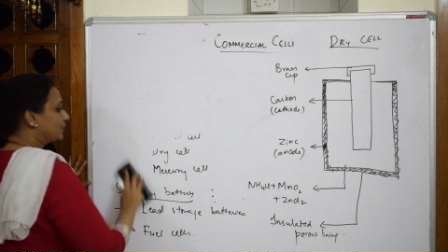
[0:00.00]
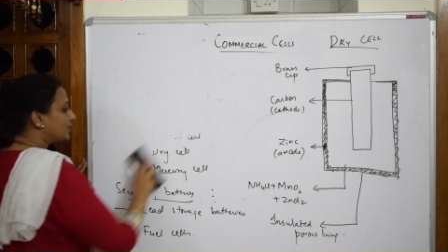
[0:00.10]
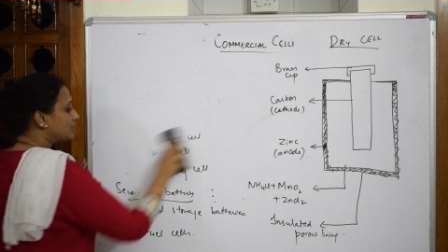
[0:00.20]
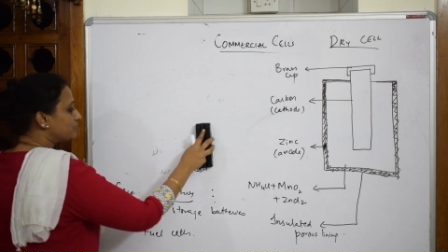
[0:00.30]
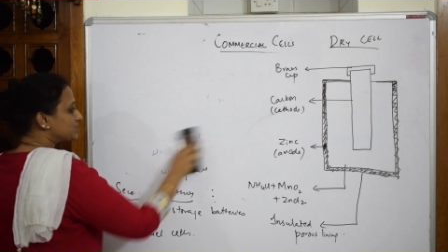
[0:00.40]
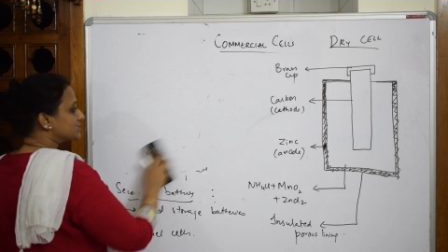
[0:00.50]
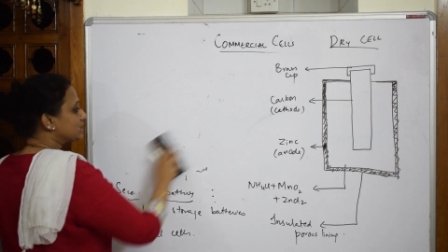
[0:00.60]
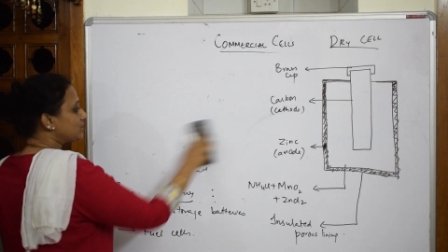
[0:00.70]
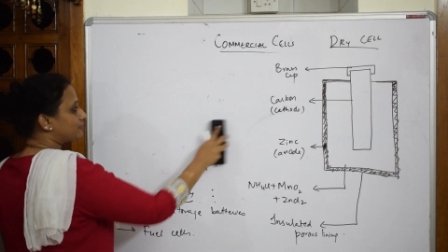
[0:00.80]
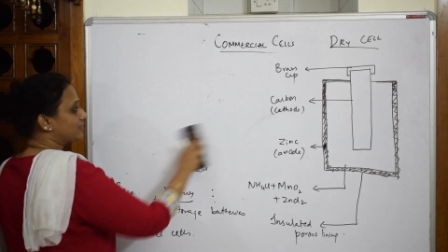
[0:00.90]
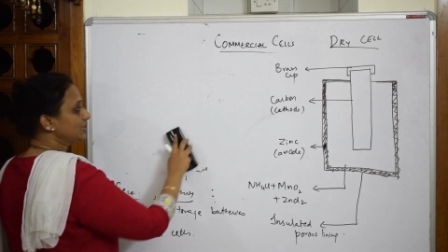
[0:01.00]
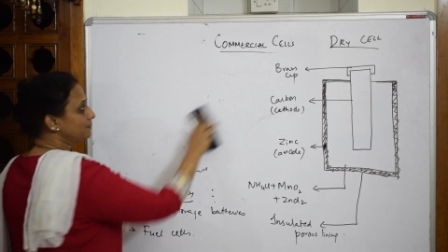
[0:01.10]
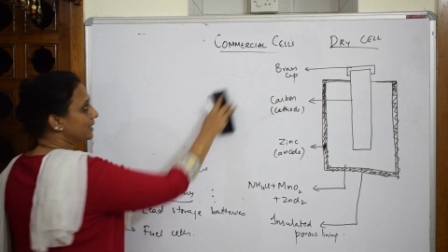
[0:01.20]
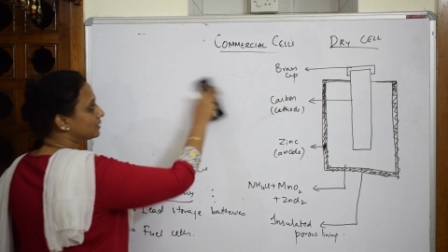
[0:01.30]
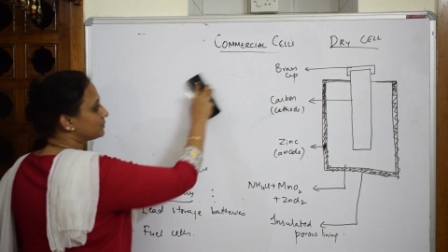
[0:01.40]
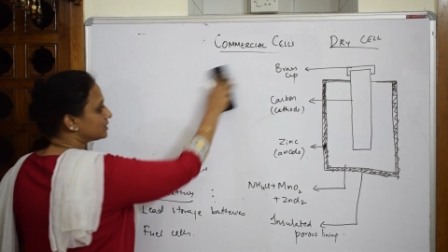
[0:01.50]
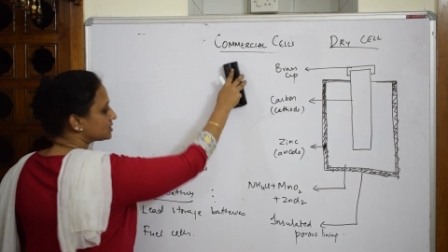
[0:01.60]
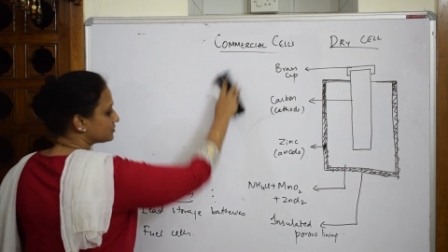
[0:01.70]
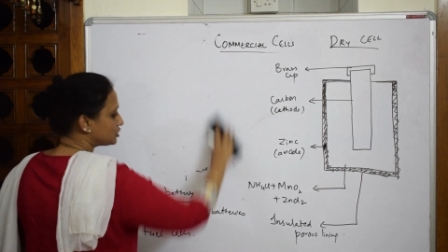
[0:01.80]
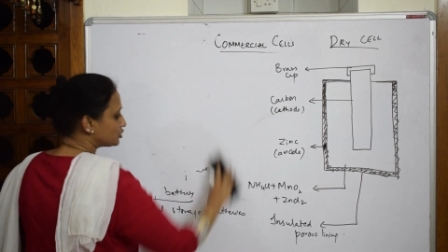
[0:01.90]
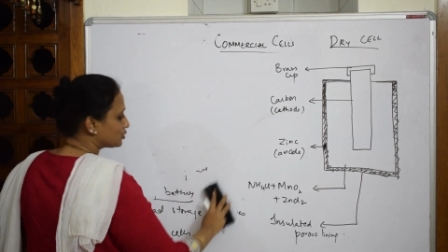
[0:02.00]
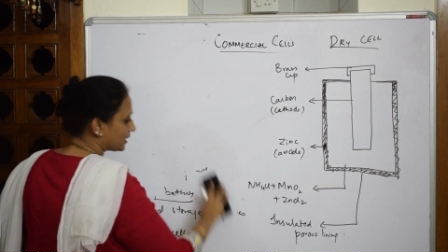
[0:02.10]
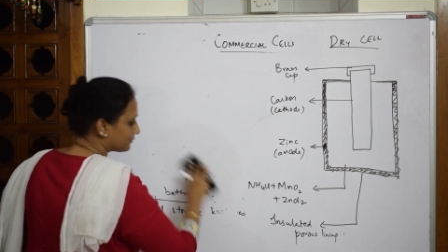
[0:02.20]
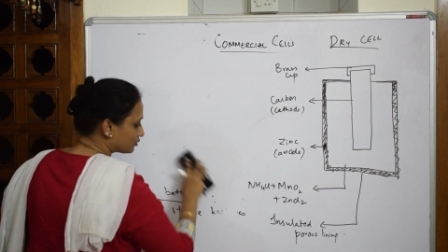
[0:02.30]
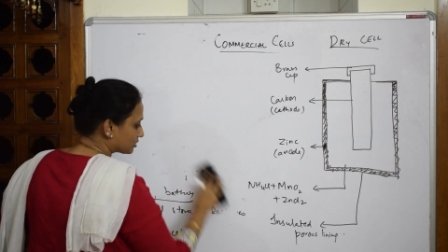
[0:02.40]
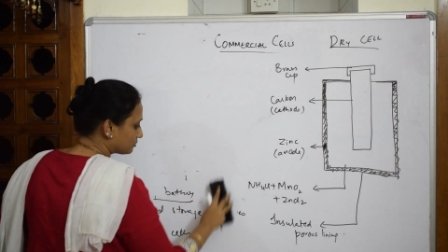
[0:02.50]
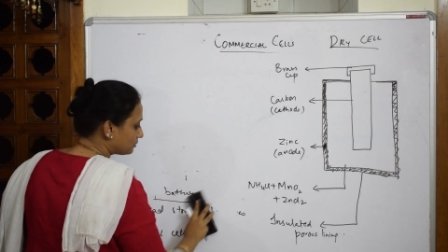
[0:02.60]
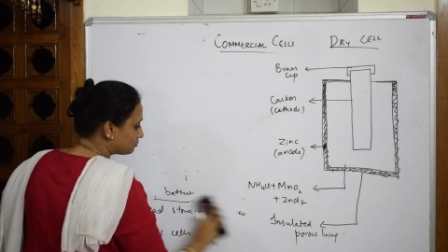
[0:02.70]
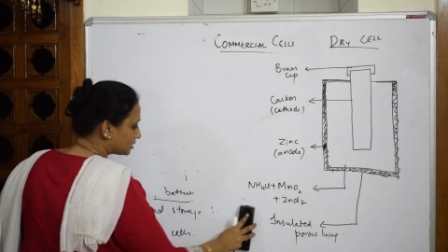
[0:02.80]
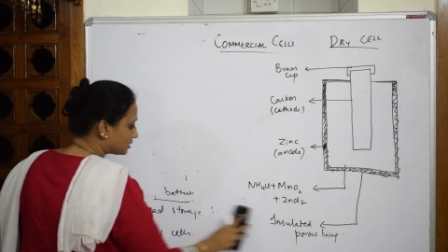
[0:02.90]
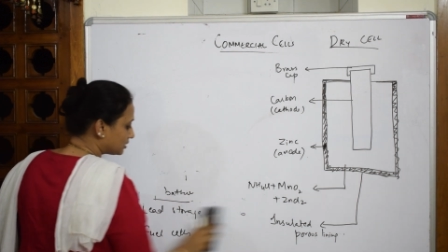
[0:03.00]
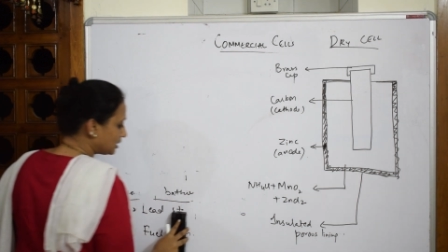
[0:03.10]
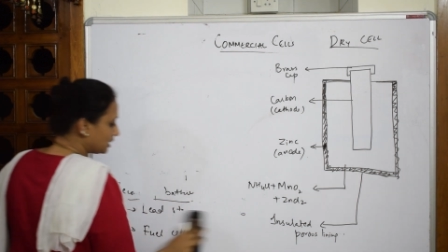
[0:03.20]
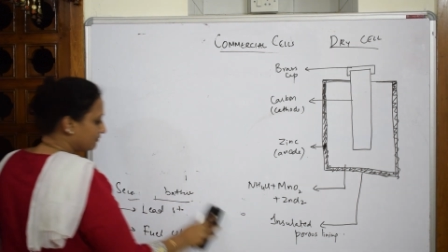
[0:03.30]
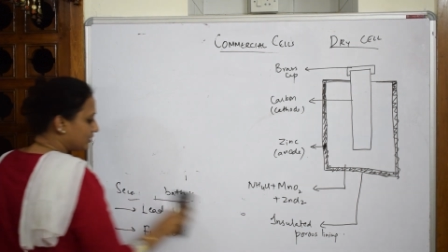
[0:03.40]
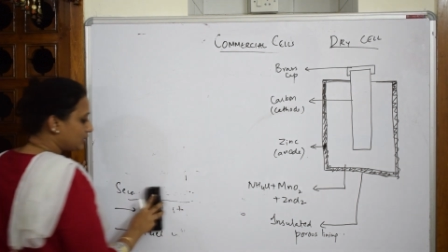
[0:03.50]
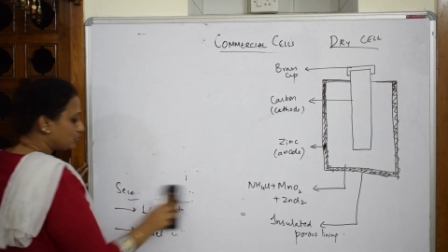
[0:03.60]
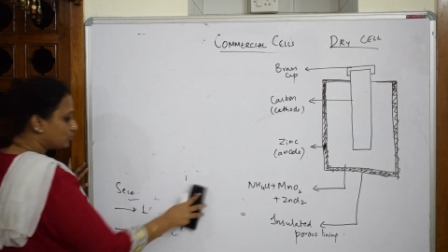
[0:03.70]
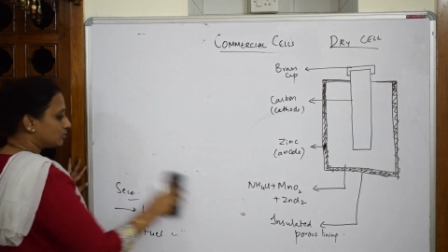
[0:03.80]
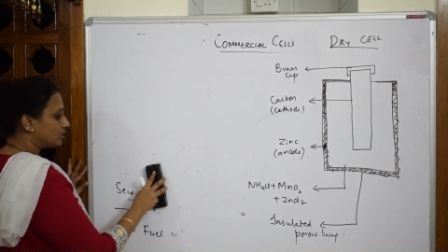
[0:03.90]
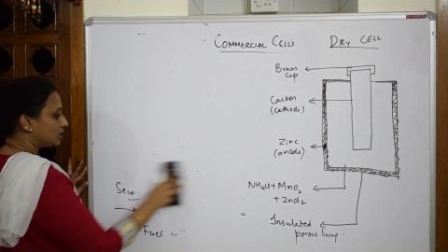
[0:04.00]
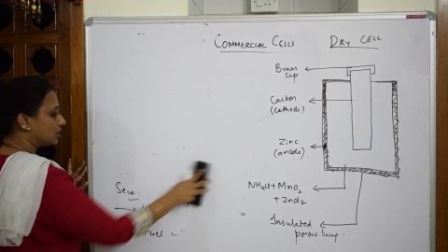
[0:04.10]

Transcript: There are basically five parameters which you have to remember when you